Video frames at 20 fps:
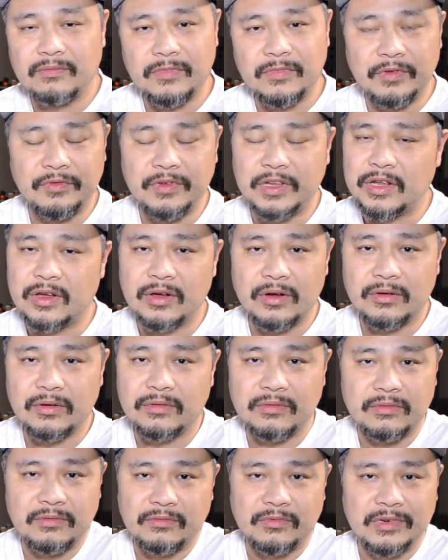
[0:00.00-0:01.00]
the
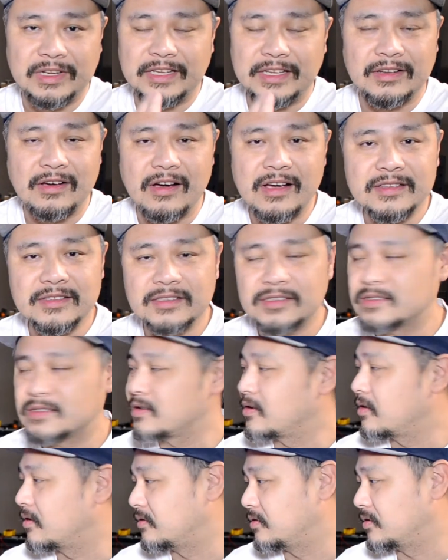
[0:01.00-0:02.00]
video really nice
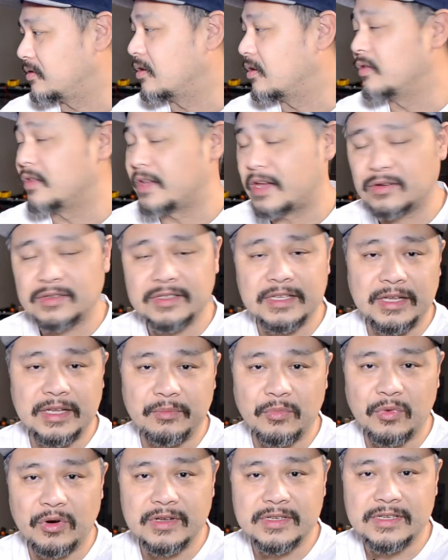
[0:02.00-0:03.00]
on the
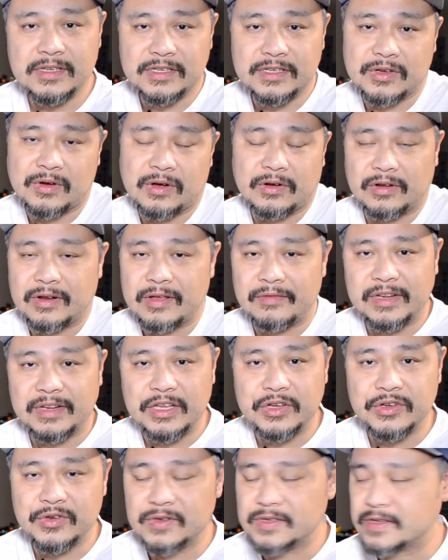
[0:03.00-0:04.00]
LCD monitor, so I don't have any
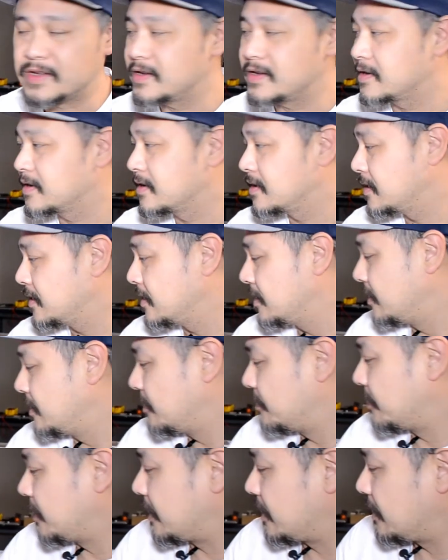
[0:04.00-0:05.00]
issues there.
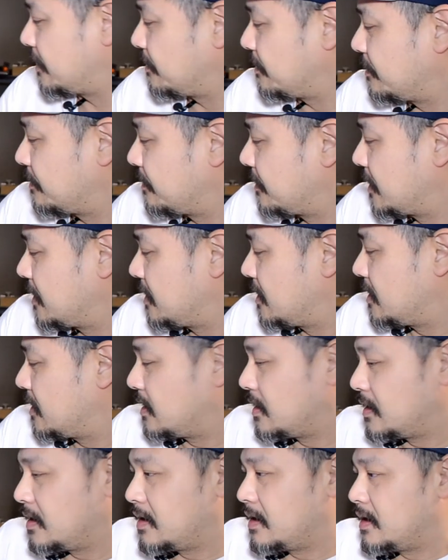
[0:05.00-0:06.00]
But
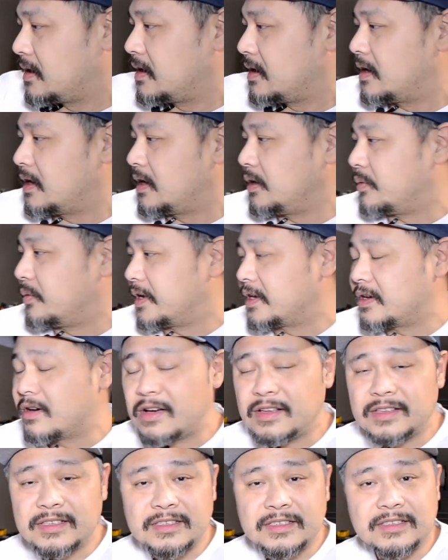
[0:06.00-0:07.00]
anyway
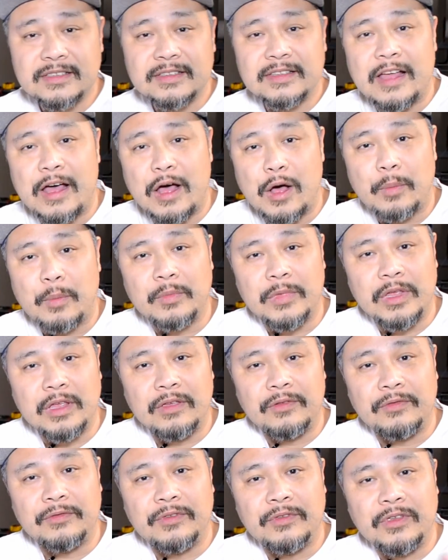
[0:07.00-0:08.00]
guys,
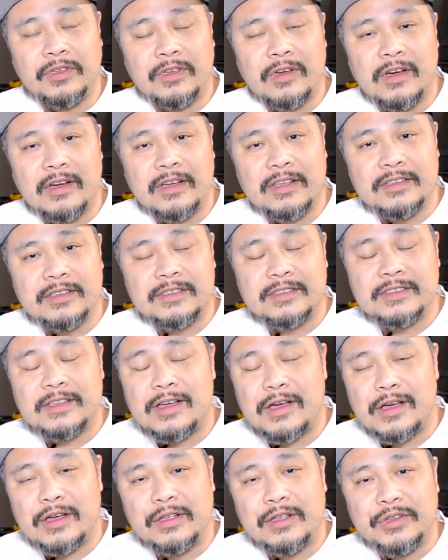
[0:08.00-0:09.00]
If you guys
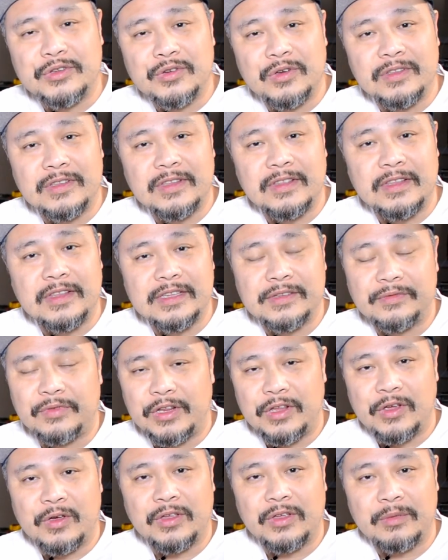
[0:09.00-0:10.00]
enjoyed this
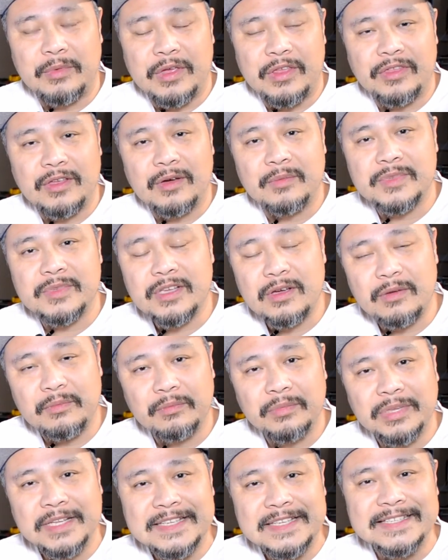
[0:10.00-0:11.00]
video, give me a thumbs up.
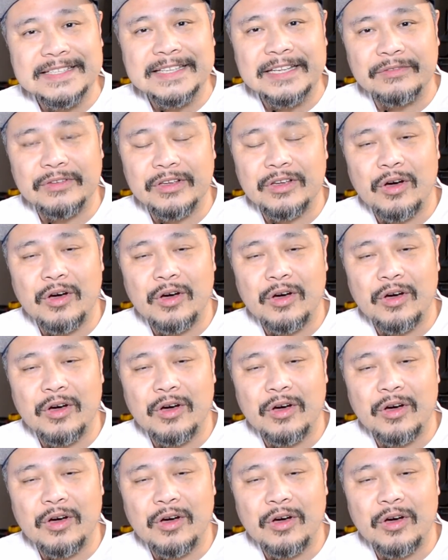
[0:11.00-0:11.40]
Please leave a